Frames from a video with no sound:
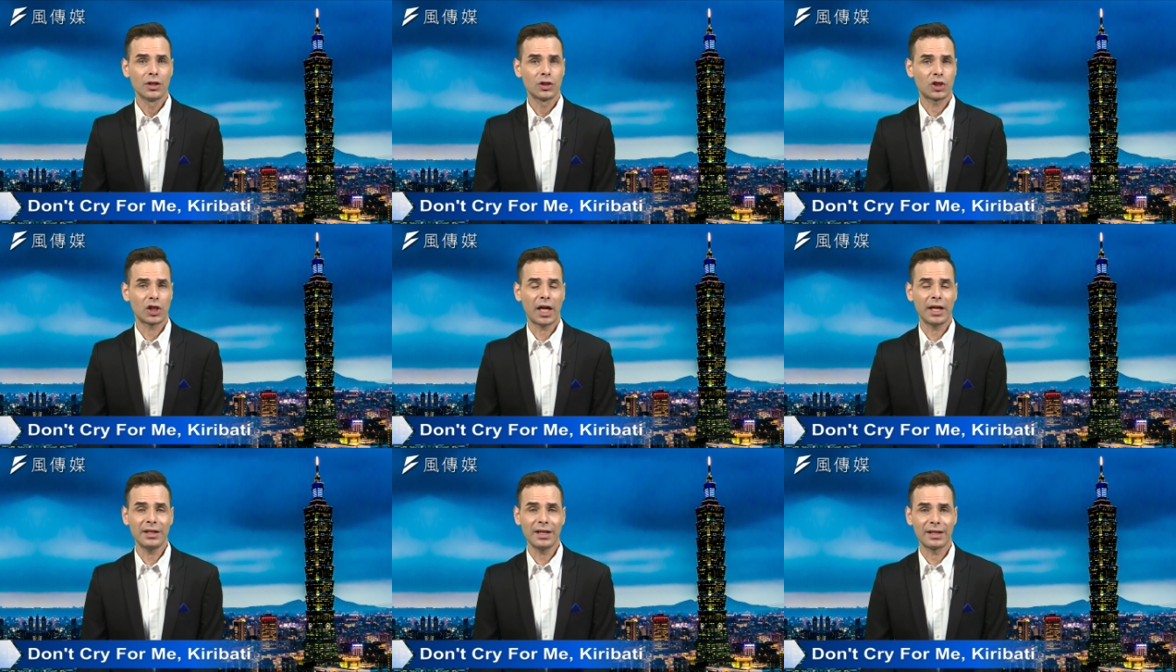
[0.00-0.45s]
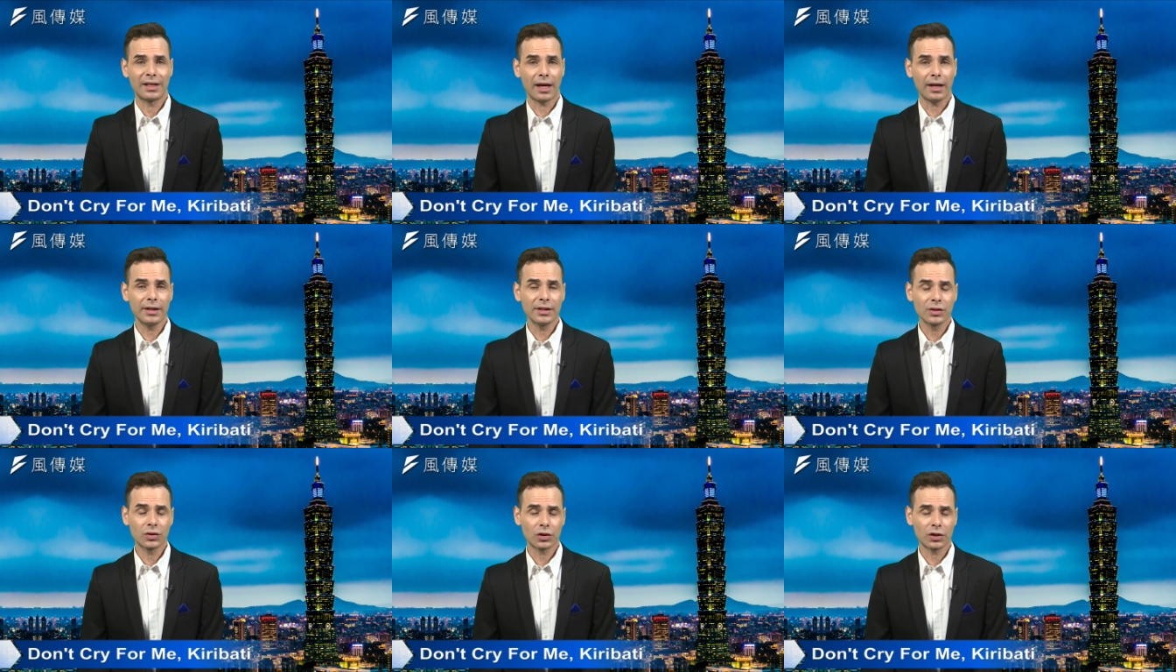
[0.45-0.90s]
China
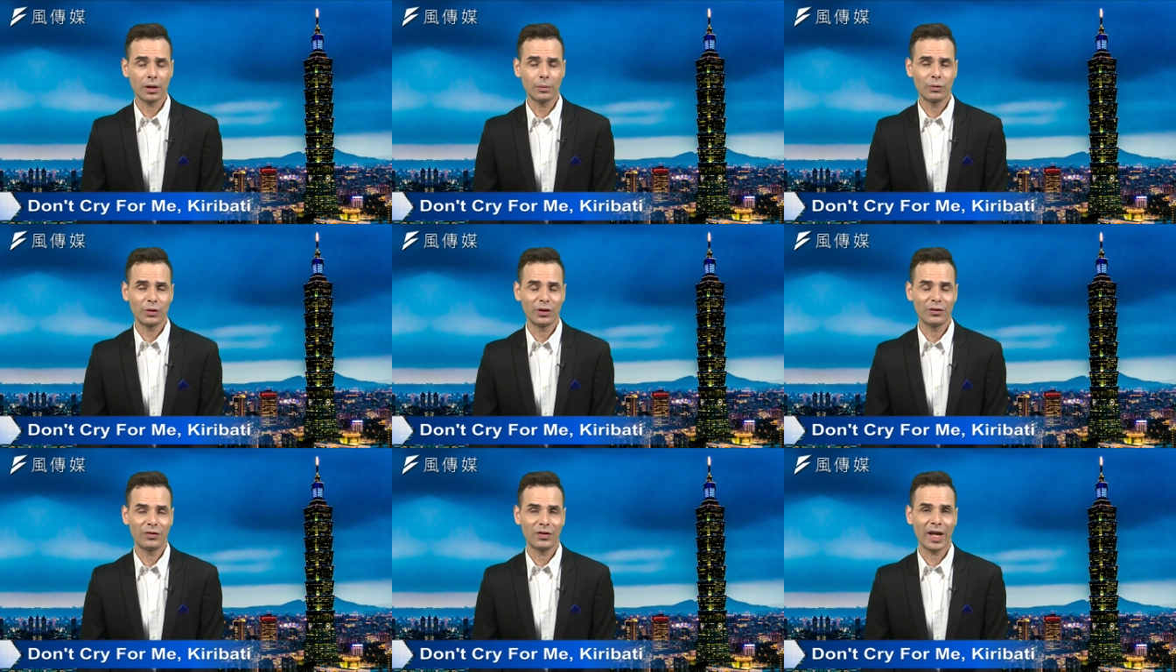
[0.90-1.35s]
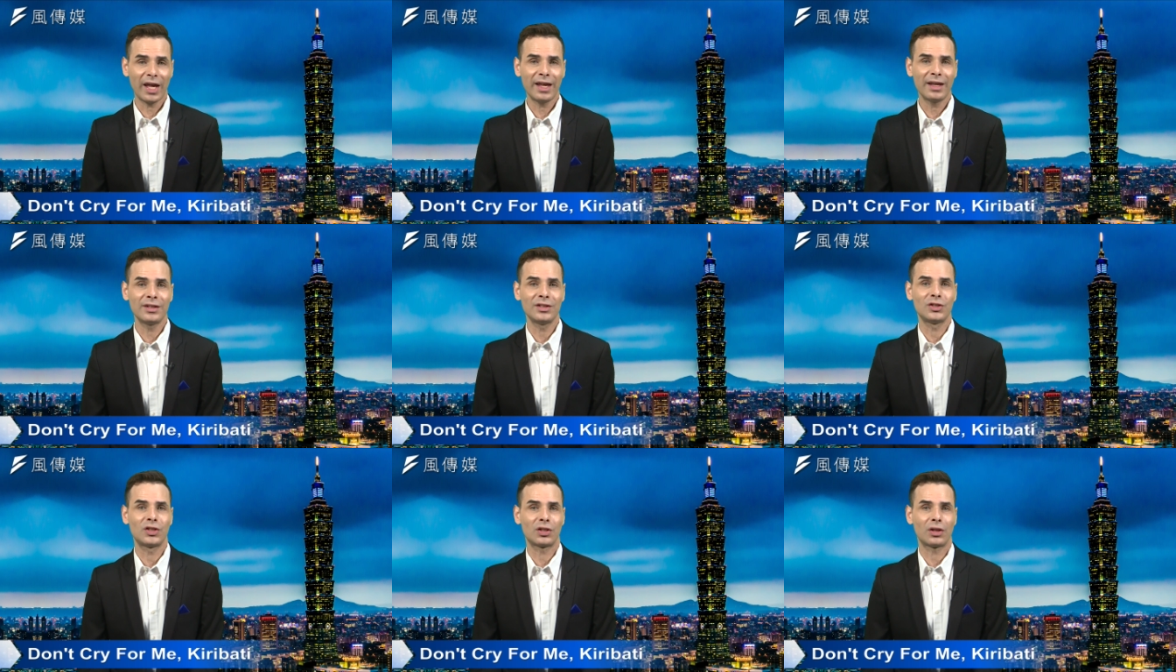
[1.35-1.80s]
getting some
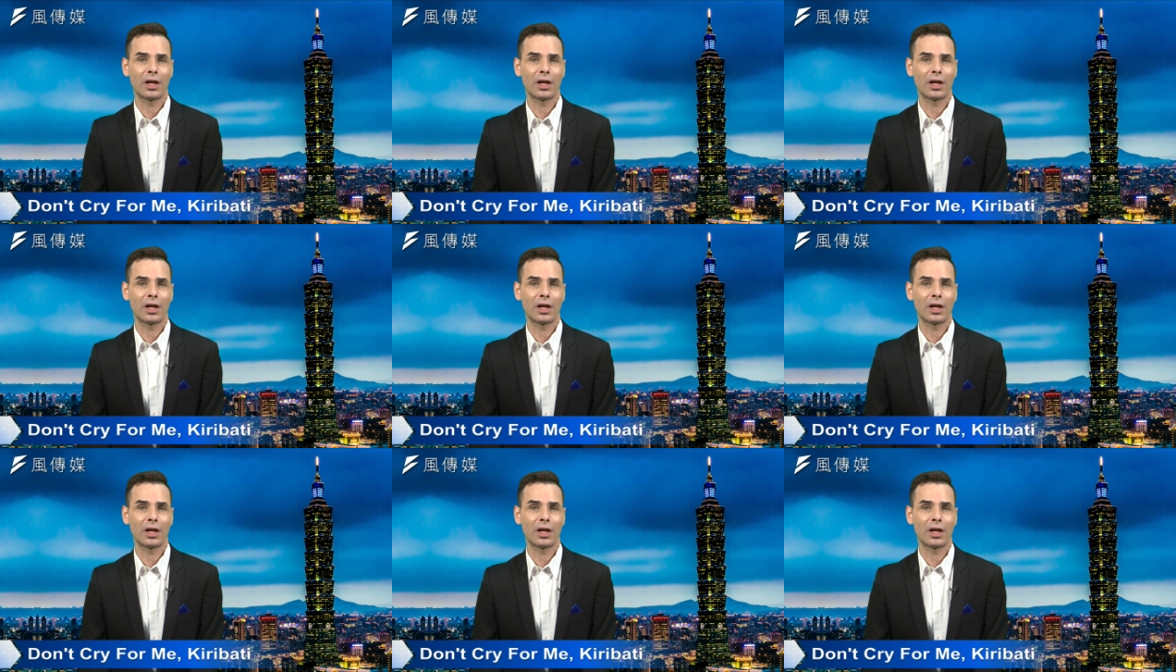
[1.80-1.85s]
revenge.